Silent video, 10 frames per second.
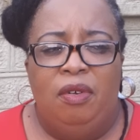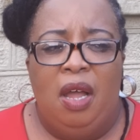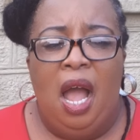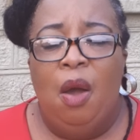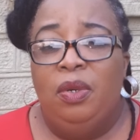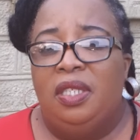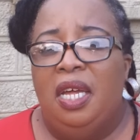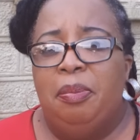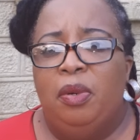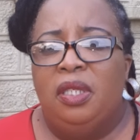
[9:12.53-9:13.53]
how is
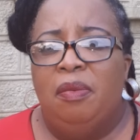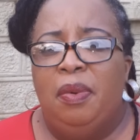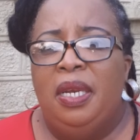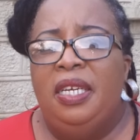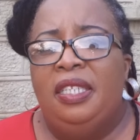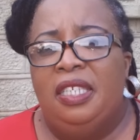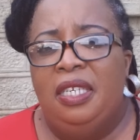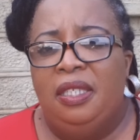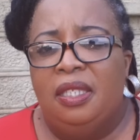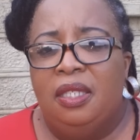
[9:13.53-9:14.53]
that possible? It
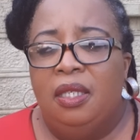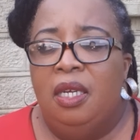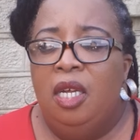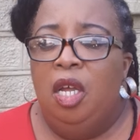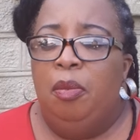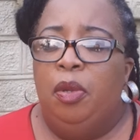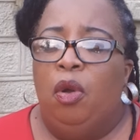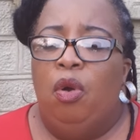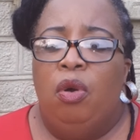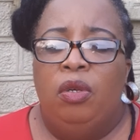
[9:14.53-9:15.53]
is
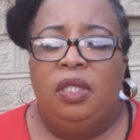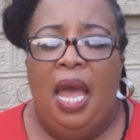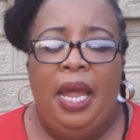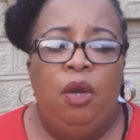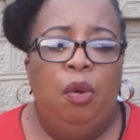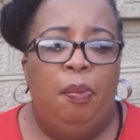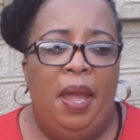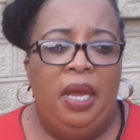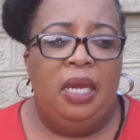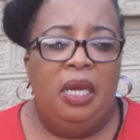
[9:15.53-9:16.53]
because I look back